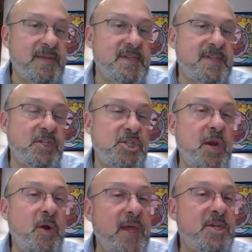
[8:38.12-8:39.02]
it's a
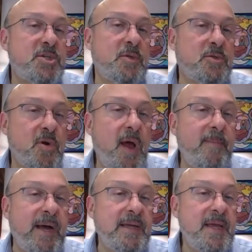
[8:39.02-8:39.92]
generational
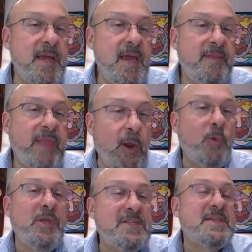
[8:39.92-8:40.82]
trauma that
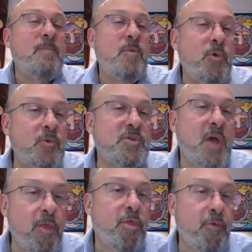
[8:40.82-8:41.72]
only someone who's
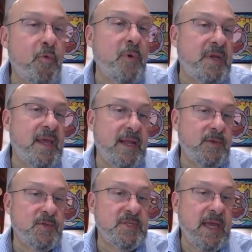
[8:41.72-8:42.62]
gone through it can
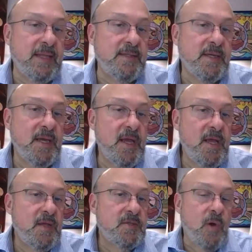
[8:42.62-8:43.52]
understand.
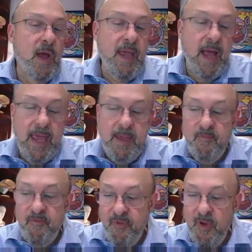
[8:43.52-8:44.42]
So I
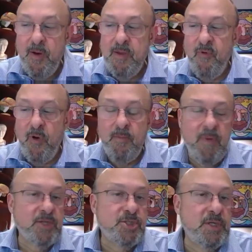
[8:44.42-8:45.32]
am very, very
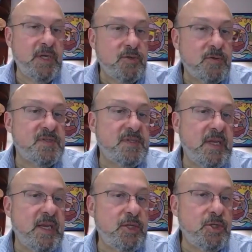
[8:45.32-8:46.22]
much interested
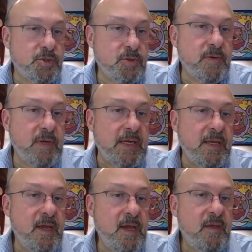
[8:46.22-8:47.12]
in ensuring
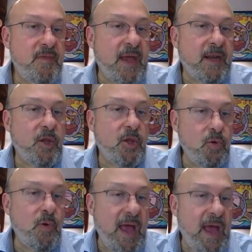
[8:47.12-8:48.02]
that
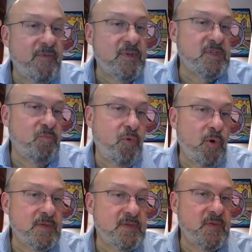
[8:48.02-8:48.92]
you have the
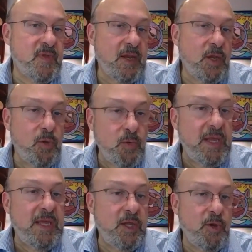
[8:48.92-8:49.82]
supports that you
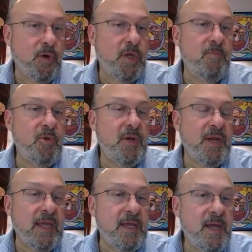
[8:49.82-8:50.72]
need in your
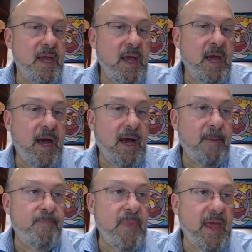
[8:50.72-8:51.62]
community.
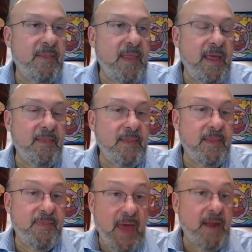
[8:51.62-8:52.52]
And
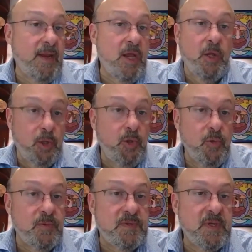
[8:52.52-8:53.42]
that
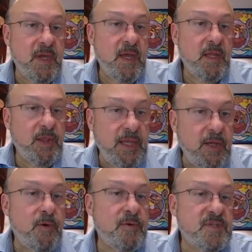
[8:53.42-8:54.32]
includes
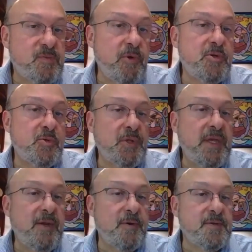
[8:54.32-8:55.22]
leaders, spiritual
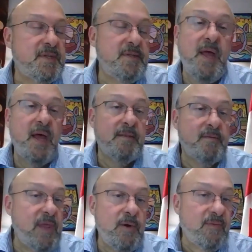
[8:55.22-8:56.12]
leaders. Not,
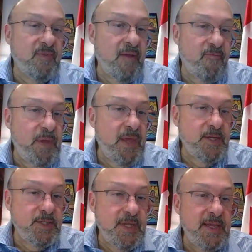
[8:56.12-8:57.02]
they don't have to have
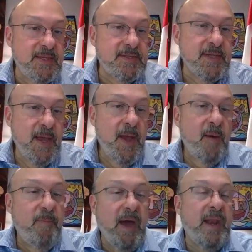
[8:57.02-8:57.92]
PhDs,
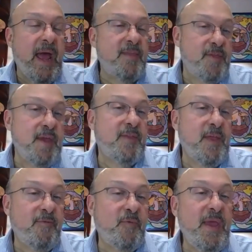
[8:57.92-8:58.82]
but I think
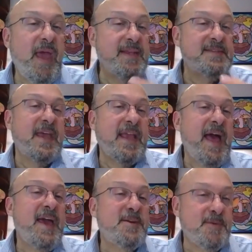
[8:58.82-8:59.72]
that if we had a
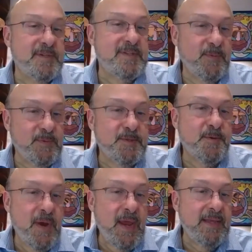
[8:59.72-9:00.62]
psychiatrist that was
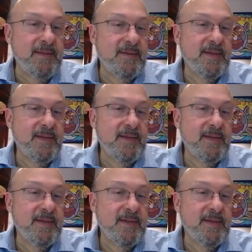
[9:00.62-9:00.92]
trained,